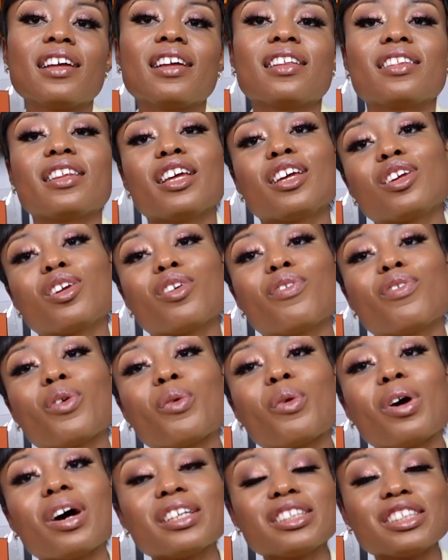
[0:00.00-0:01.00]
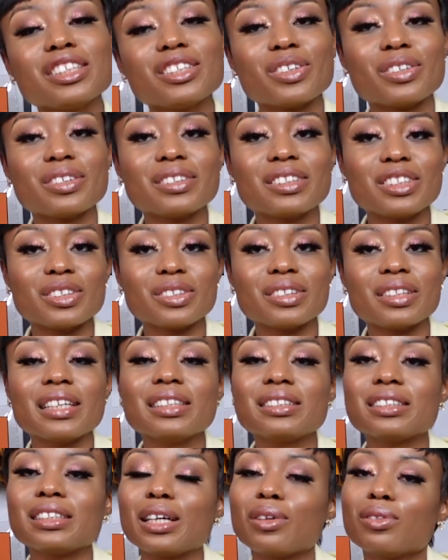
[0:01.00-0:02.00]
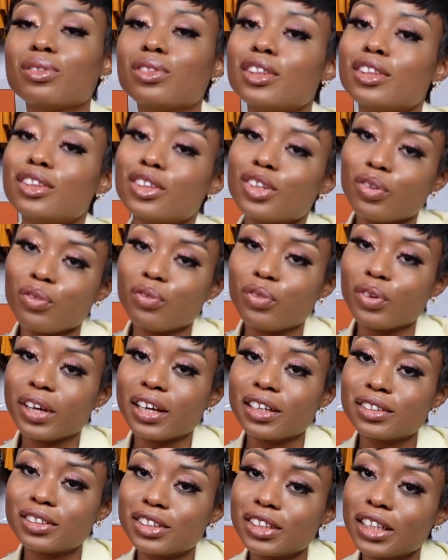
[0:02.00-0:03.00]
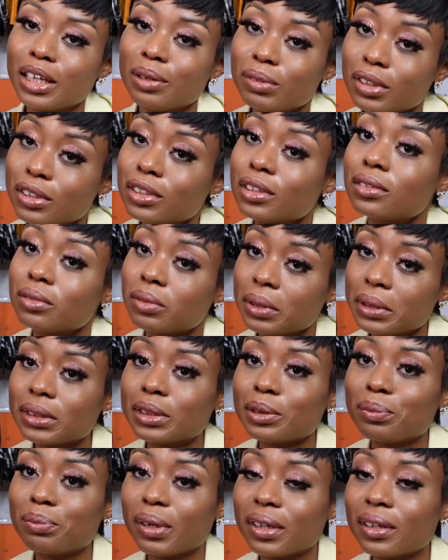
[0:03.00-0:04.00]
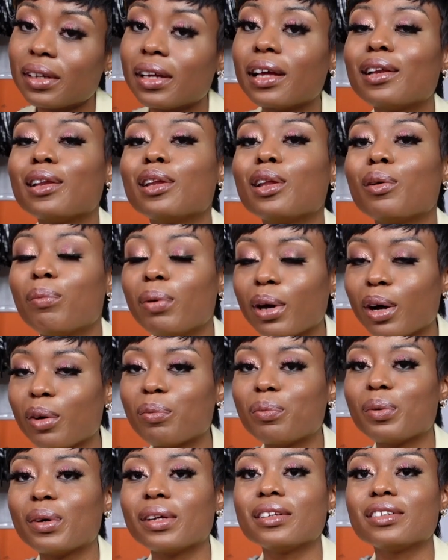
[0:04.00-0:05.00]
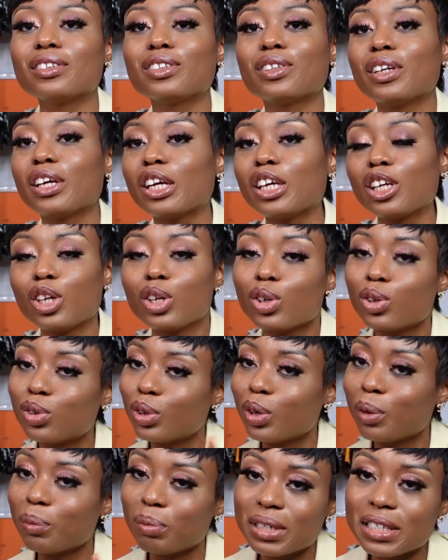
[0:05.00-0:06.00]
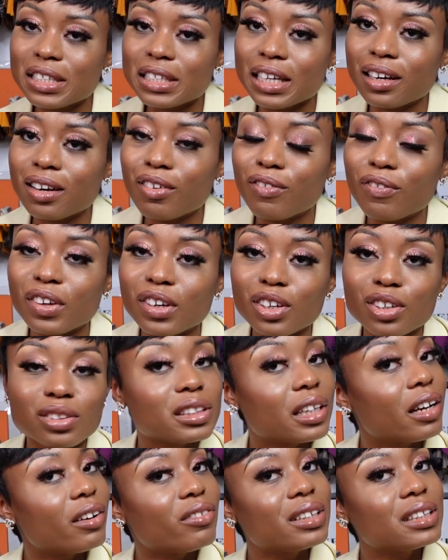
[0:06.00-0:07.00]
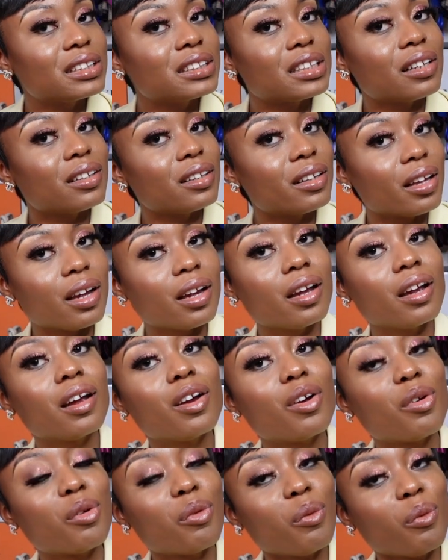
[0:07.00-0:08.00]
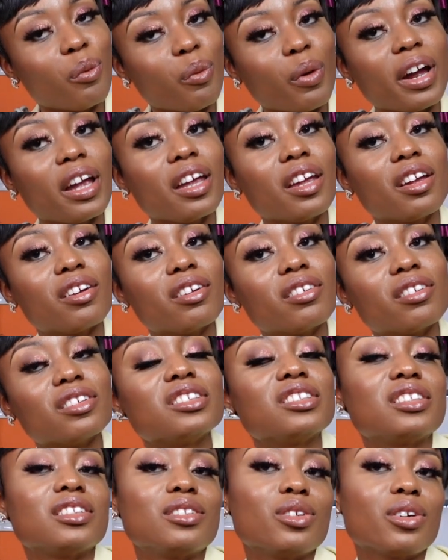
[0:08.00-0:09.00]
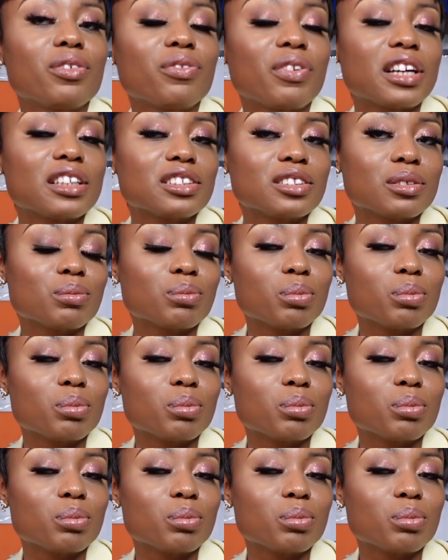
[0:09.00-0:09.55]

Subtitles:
Thank you for watching. Until next time, don't forget to hit the subscription button and the bell button so that you don't miss any videos every Sunday right here on J'adore Fashion